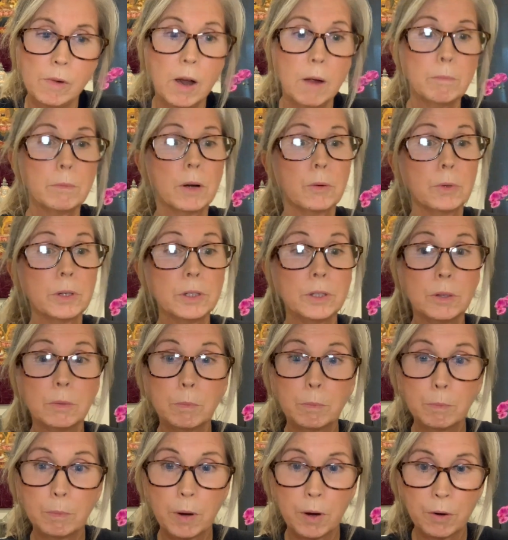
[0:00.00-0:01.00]
But we do
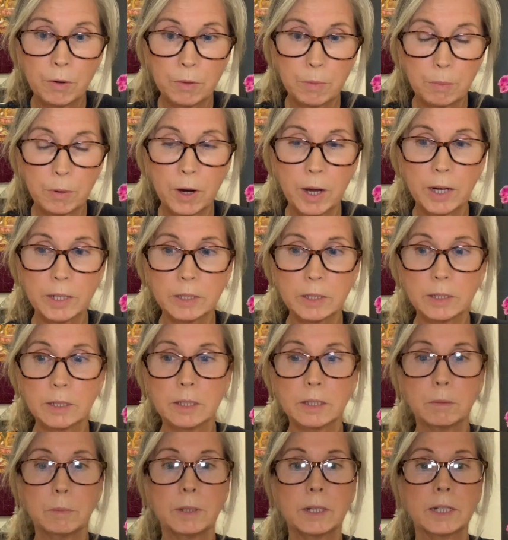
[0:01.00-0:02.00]
both practices
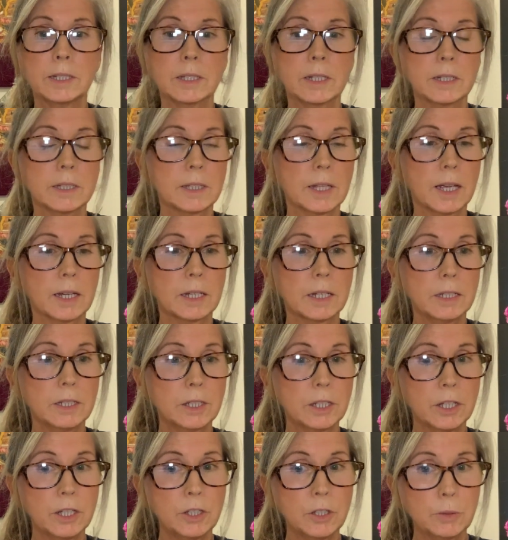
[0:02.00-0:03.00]
because it is that
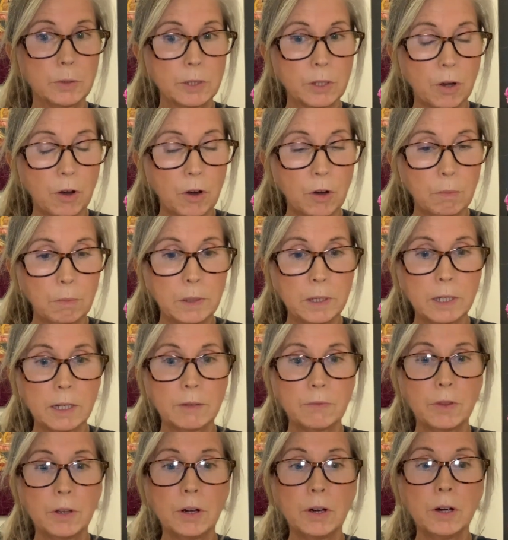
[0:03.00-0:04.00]
continuous opening of
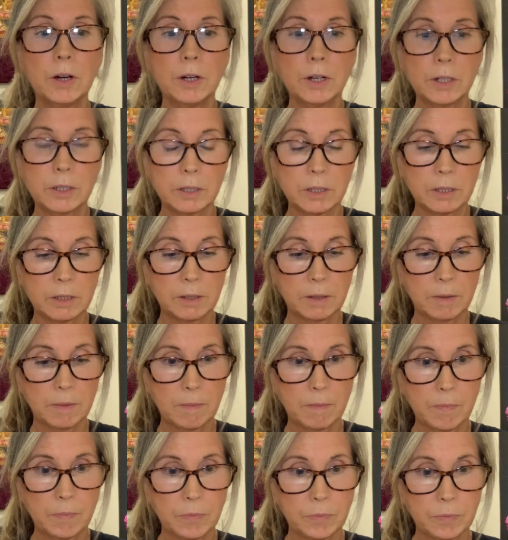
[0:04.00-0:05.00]
the heart
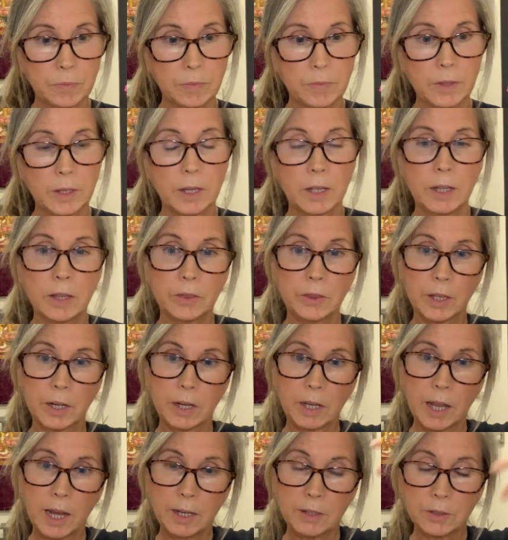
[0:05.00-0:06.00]
that
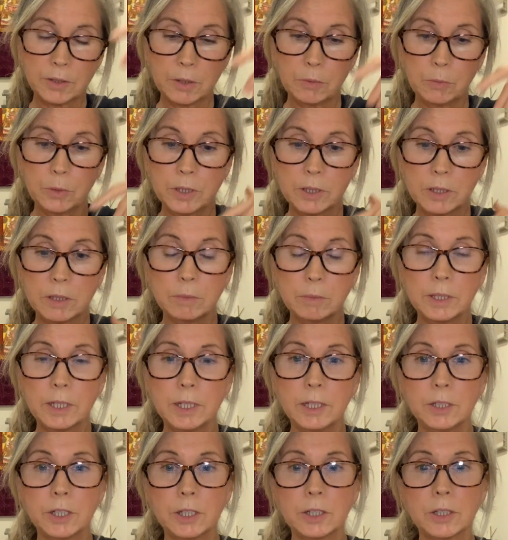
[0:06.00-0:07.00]
allows the wisdom
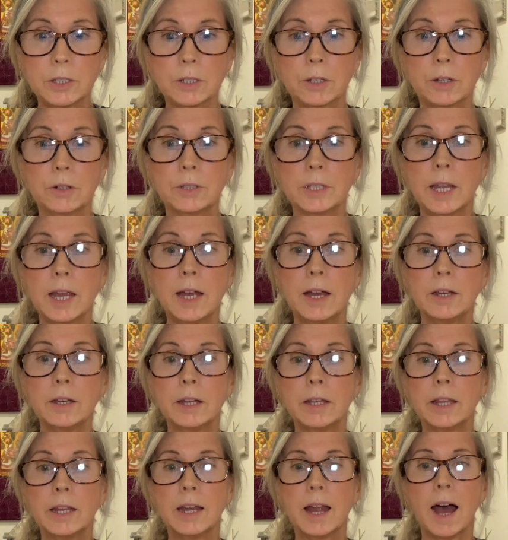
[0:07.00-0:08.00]
teachings to go down,
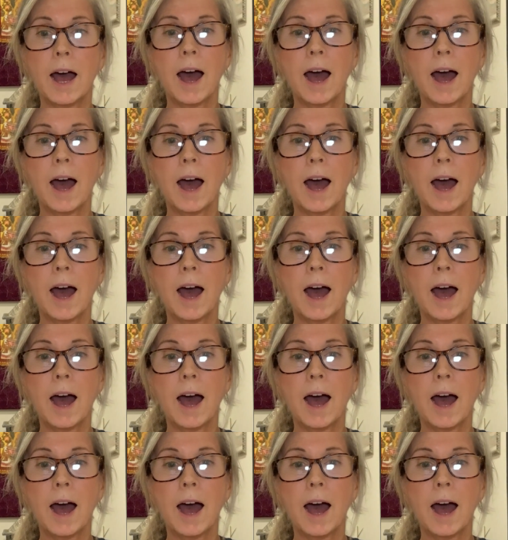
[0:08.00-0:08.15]
and then,